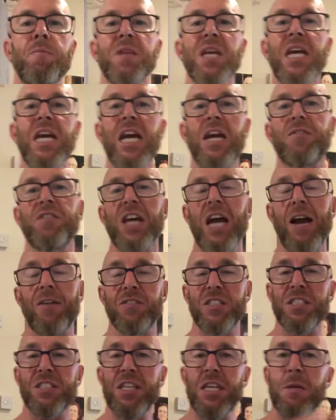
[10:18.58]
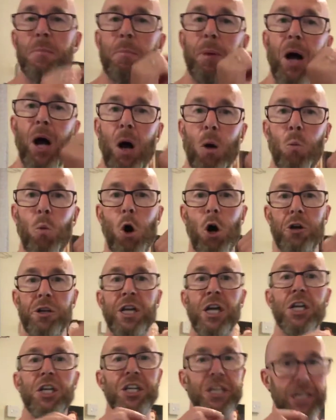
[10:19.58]
It's very, very specific.
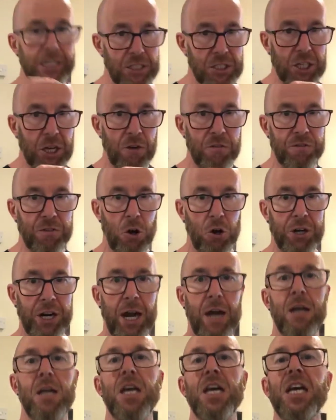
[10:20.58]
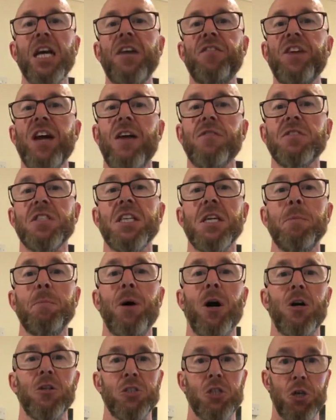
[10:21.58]
So here's your homework. If you haven't seen
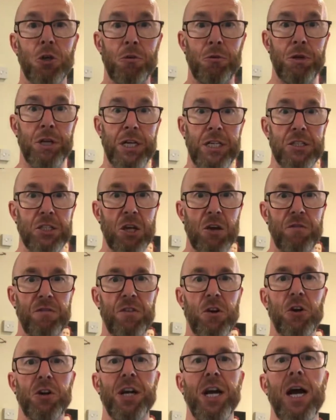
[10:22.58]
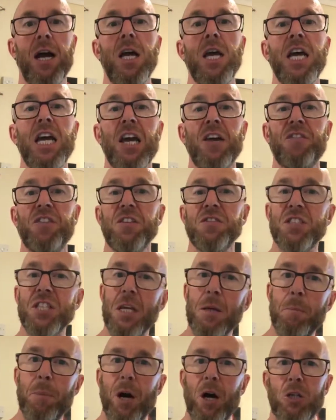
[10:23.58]
part 1, you need to go and find that. If
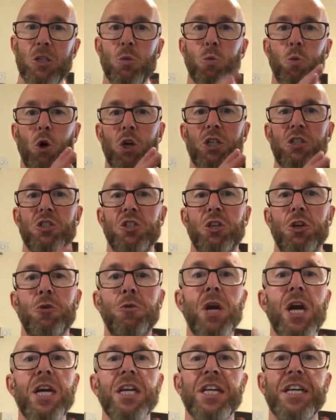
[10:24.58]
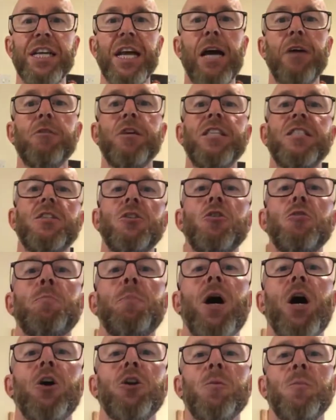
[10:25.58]
you haven't seen part 2, you need to go and find that.
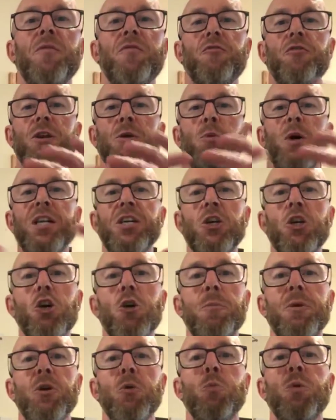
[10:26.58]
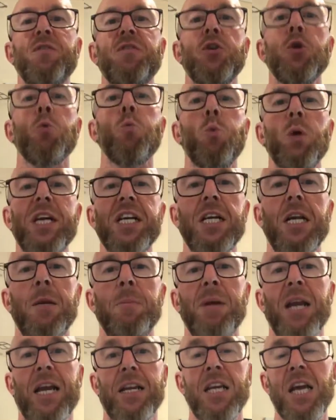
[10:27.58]
If you've seen parts 1 and 2, you
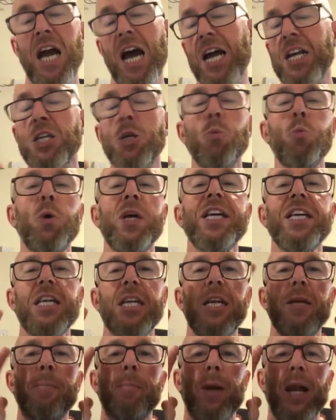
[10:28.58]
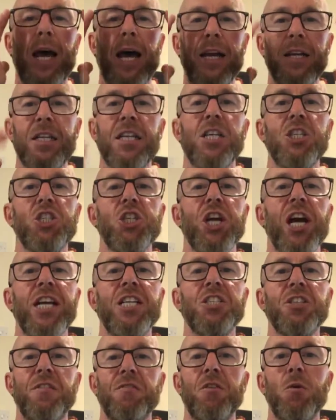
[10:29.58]
now need to do part number 3, where you're coming up with
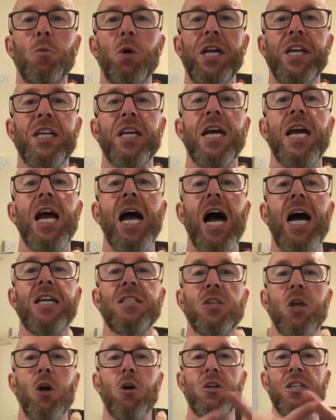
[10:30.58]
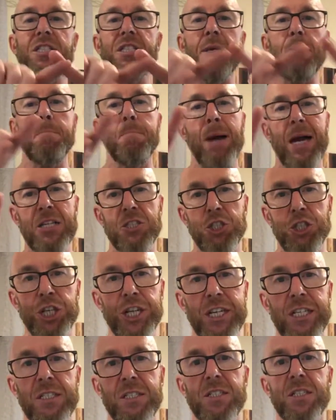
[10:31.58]
your weekly plan. And your weekly
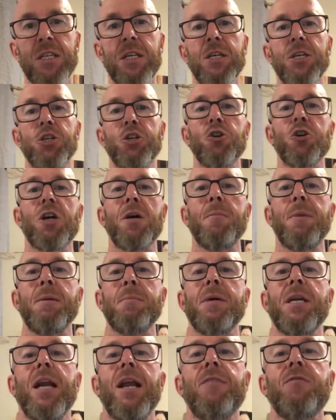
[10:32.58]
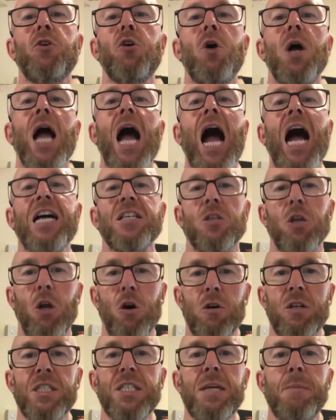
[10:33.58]
plan can change every week as long as
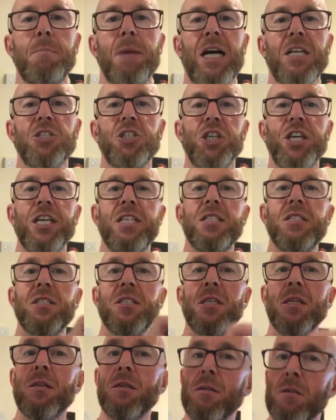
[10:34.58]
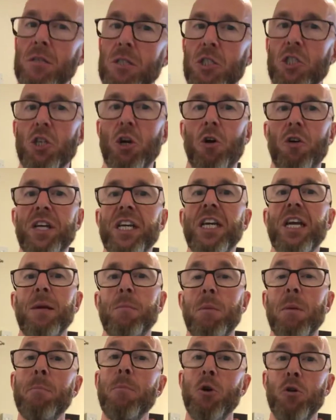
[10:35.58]
it matches your commitment
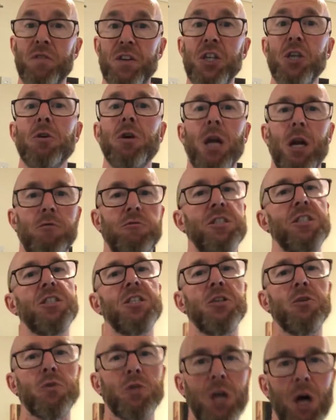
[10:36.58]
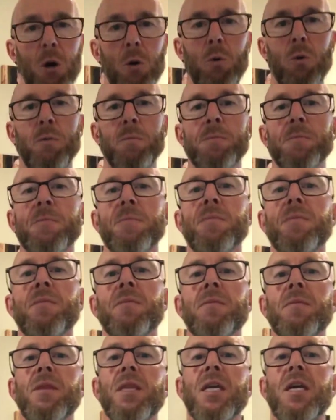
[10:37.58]
level, as long as it matches
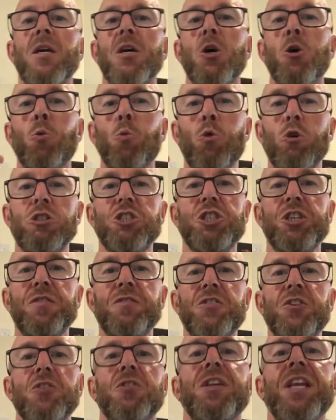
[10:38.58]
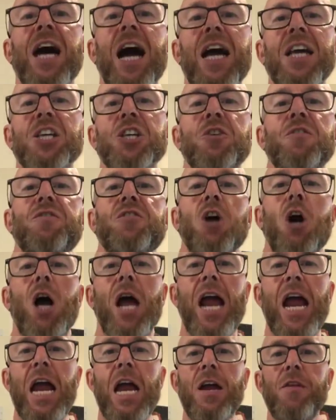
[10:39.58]
tying in and moving you closer to your
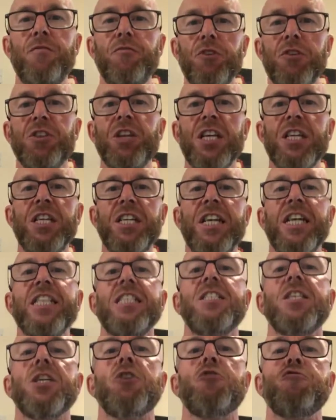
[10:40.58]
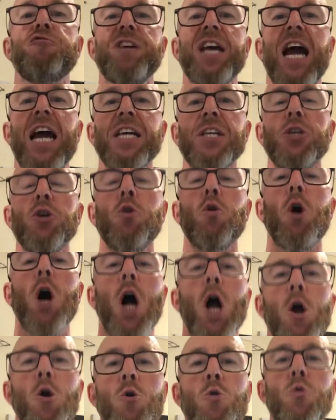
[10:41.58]
goal. Once you've done
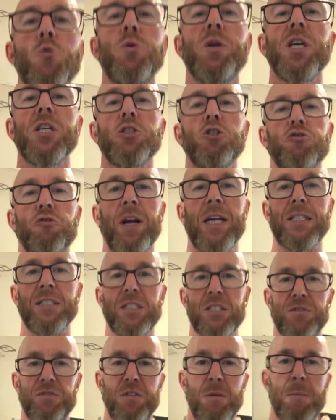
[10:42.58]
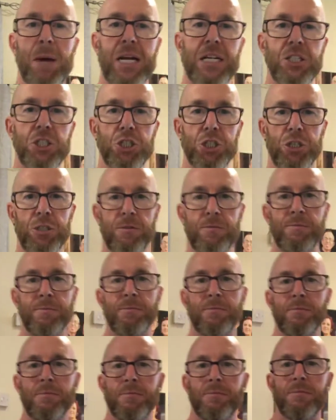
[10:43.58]
that, you've got everything you need to
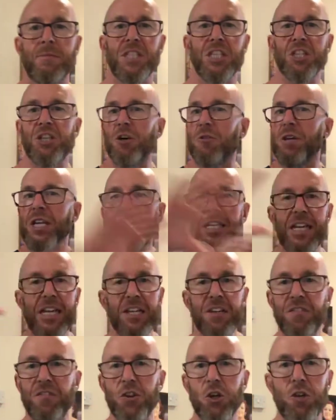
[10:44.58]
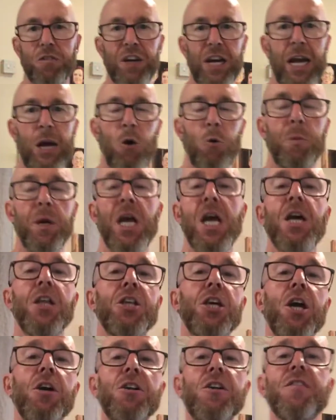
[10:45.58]
create your own
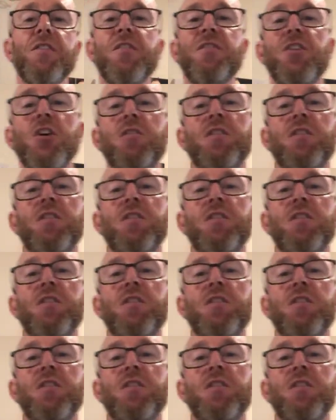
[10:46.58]
transformation.